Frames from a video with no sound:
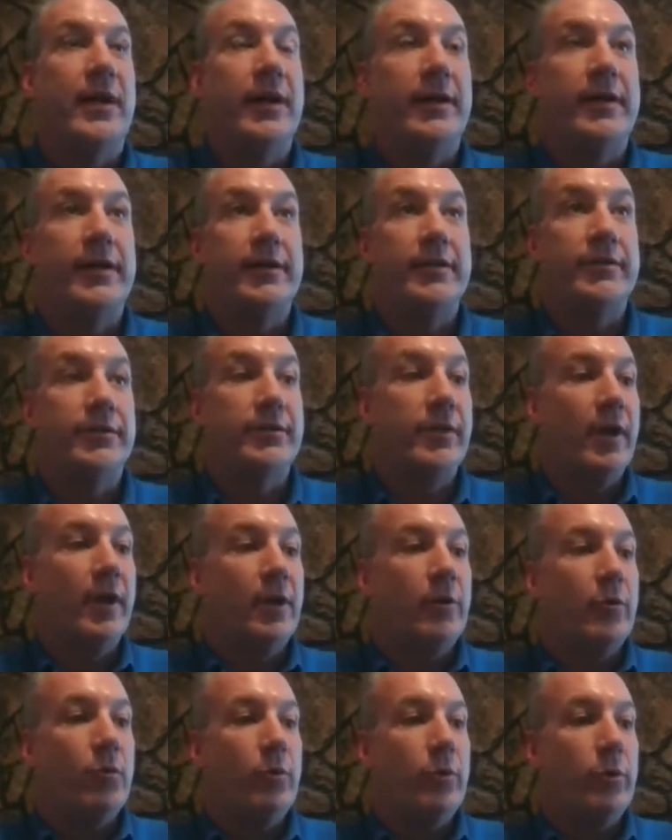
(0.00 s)
is
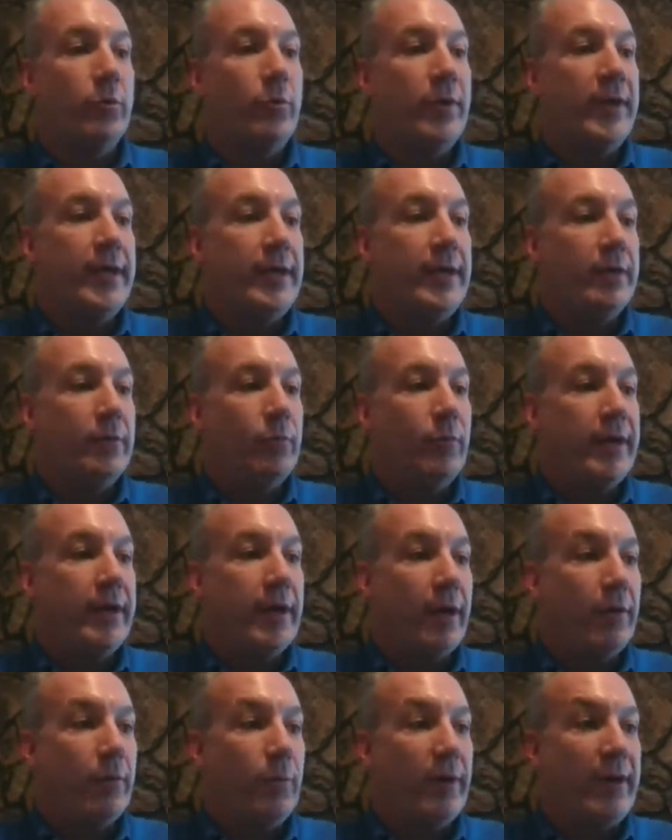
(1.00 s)
we we we
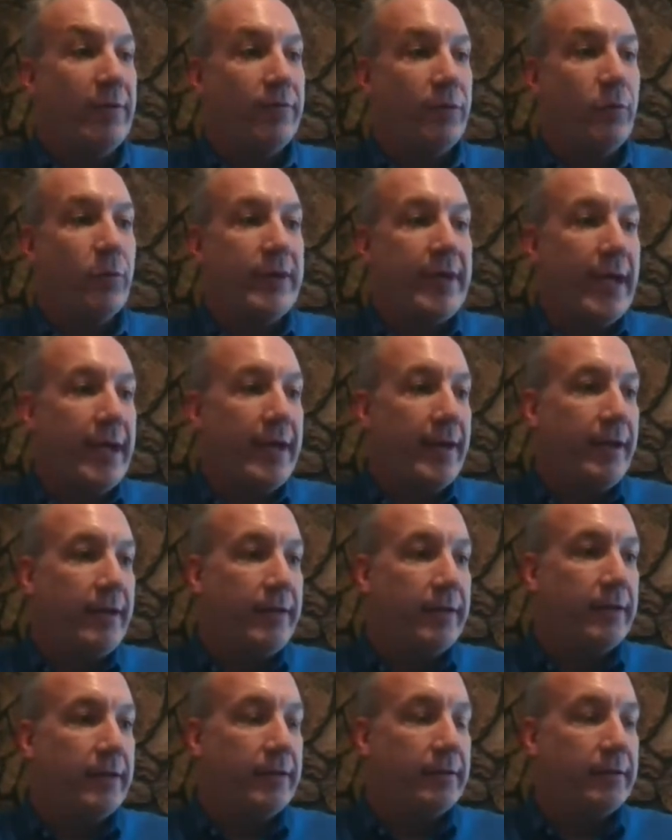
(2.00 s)
we have created
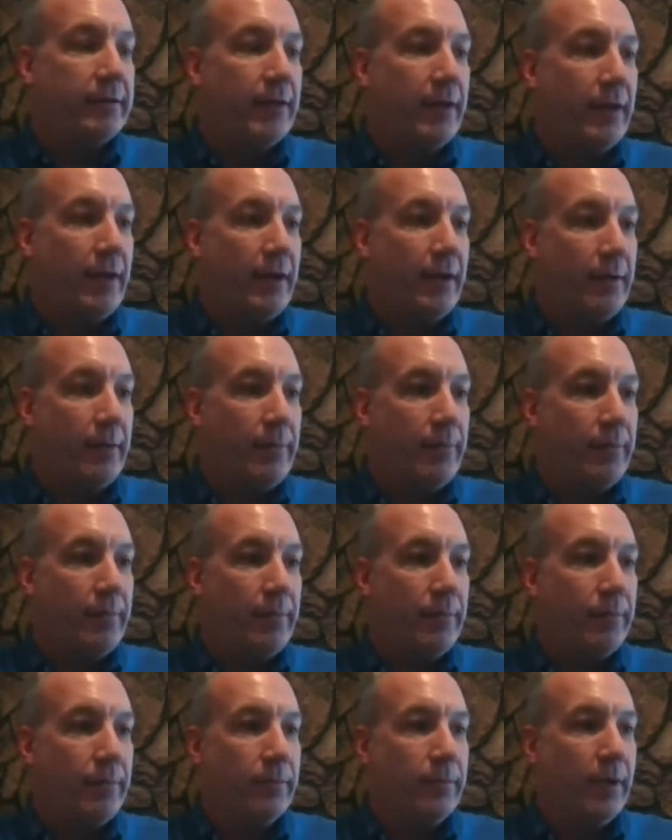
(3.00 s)
um,
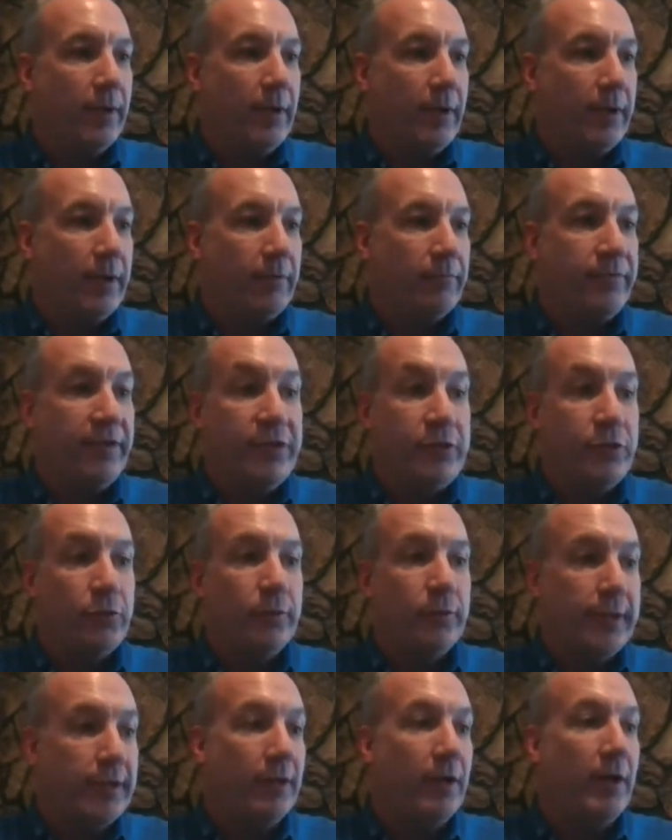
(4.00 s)
uh, visually
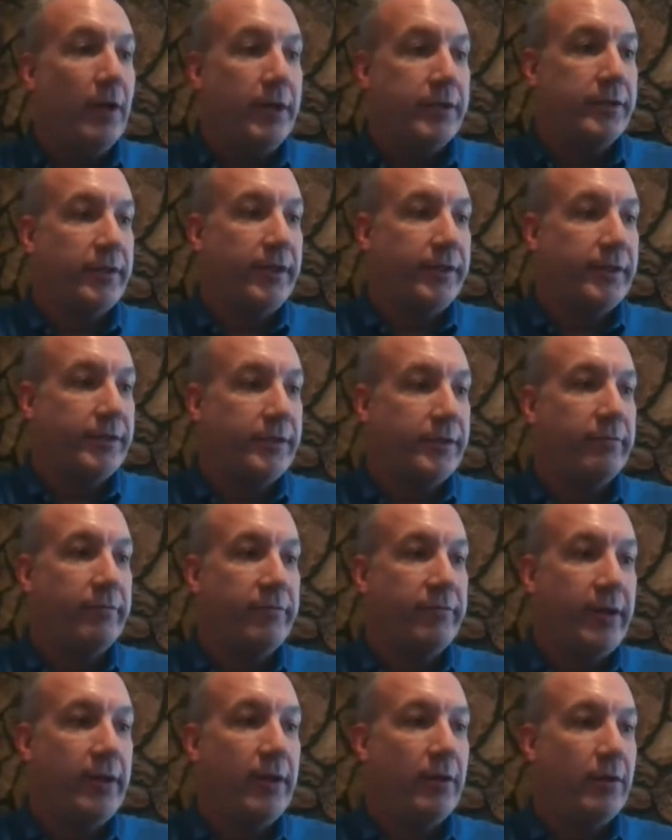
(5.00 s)
lossless
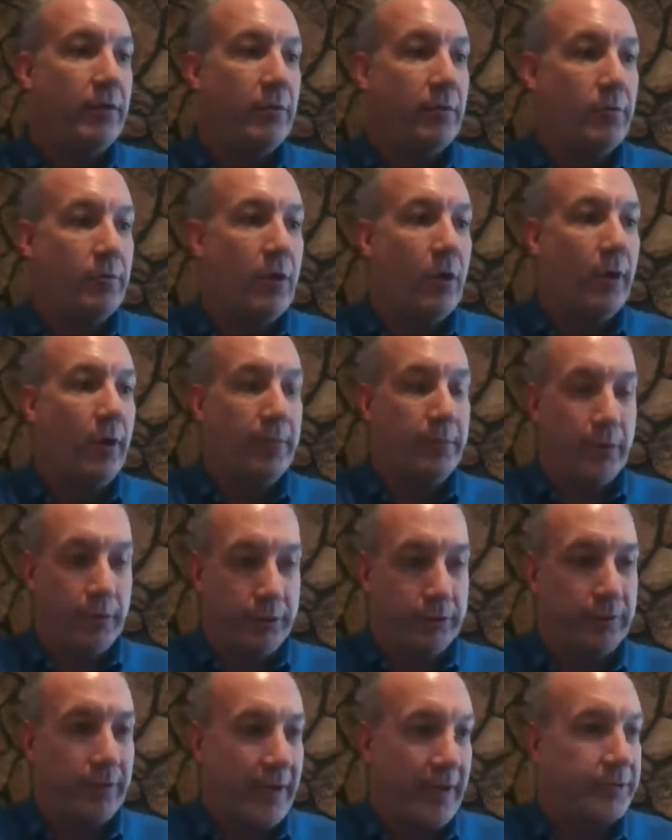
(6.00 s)
video going
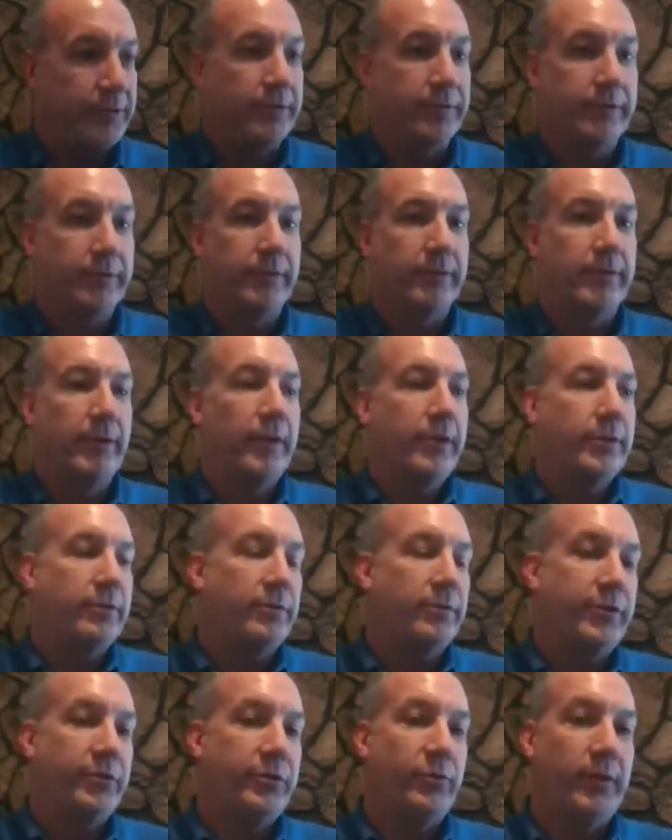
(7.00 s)
both directions.
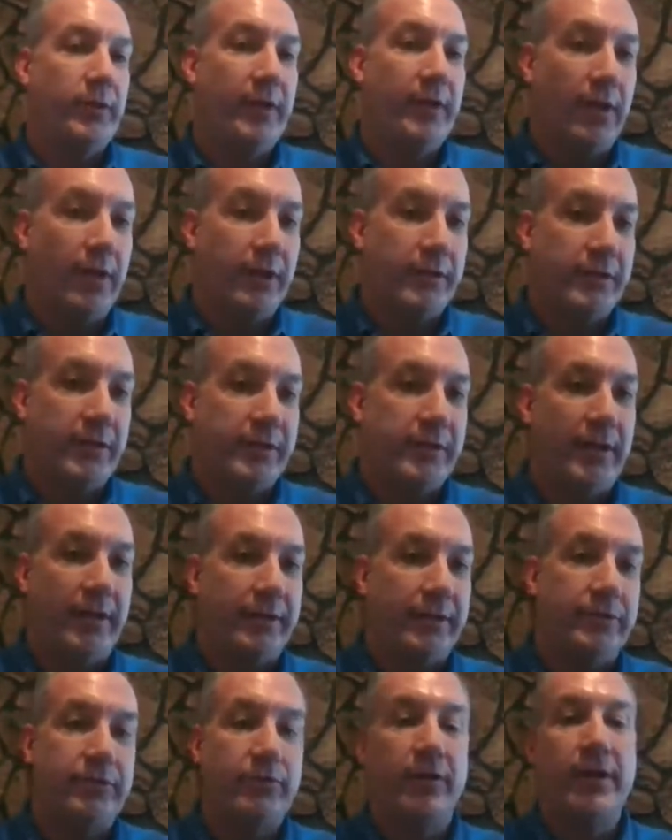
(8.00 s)
So visually lossless on
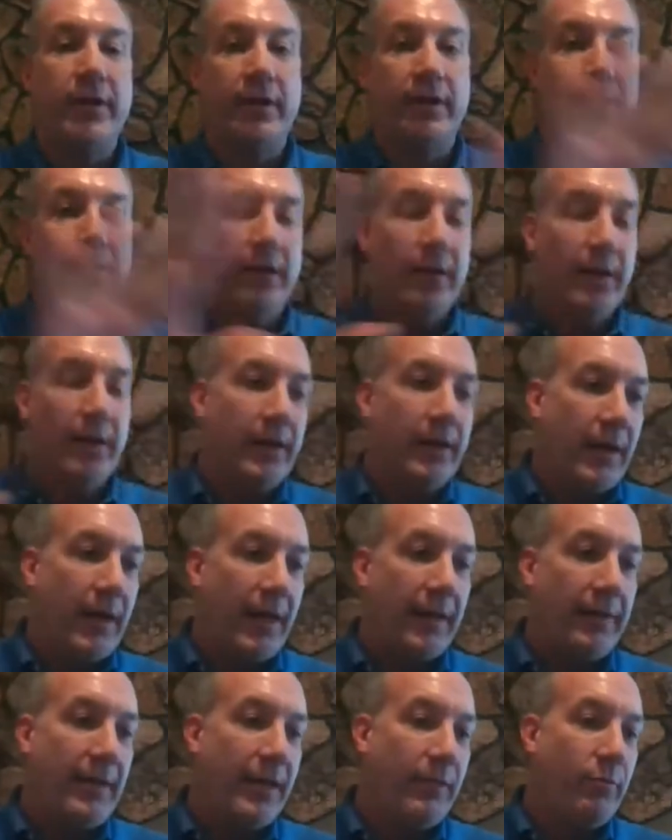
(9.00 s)
the screen
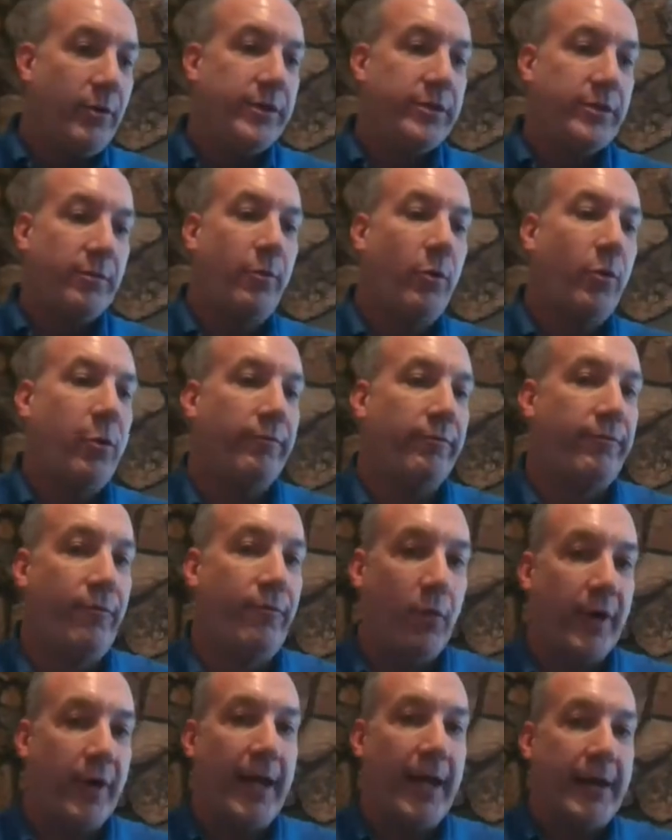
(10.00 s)
and then we support
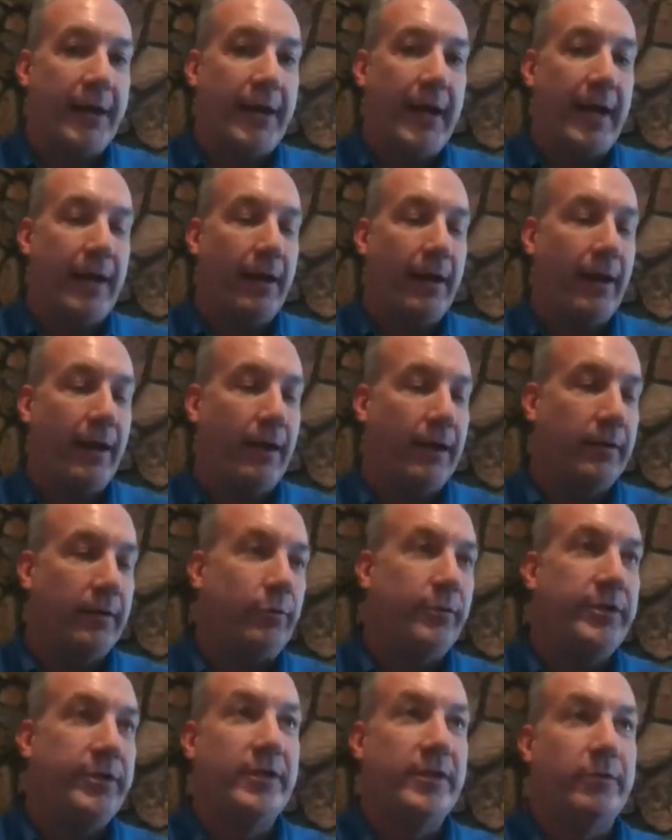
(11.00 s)
4K. Uh,
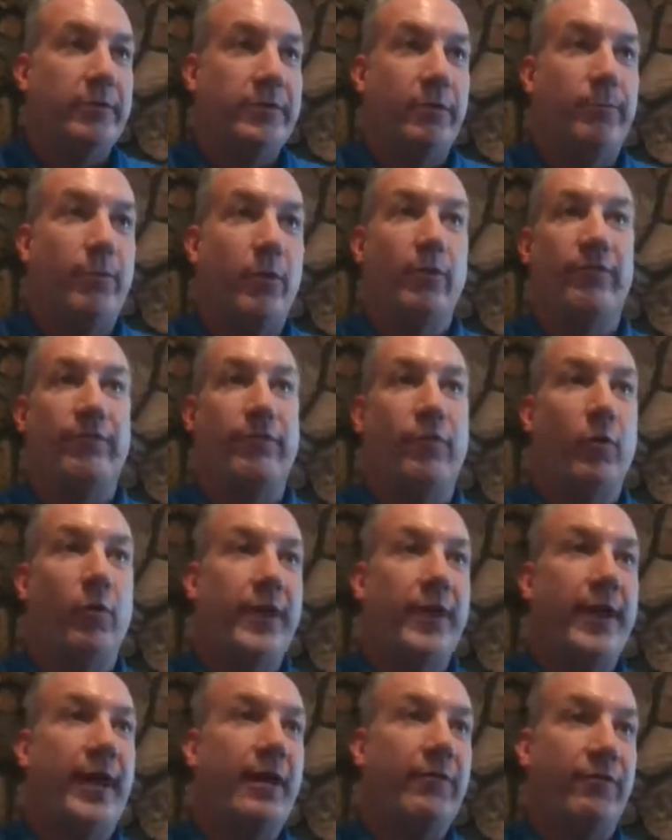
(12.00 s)
we support
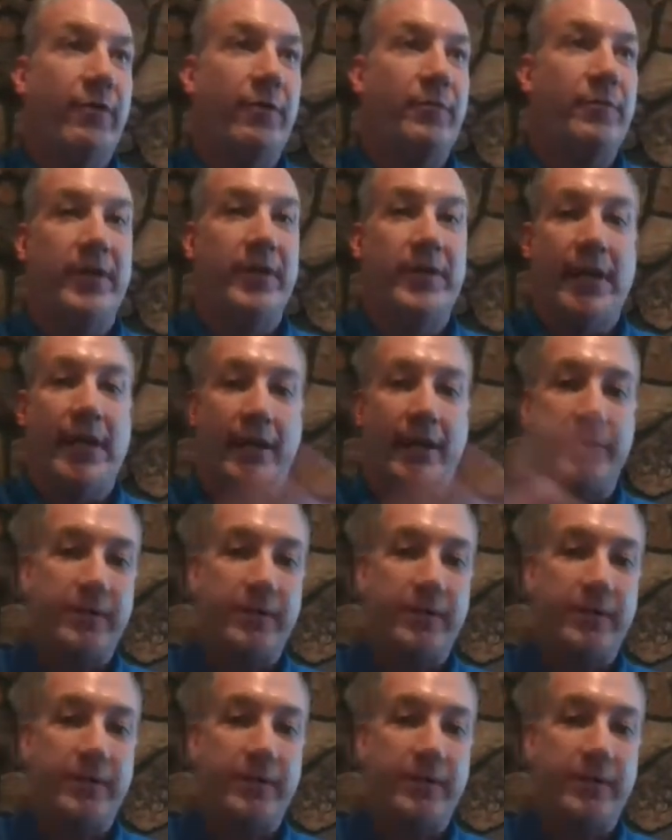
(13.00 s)
4K from the desk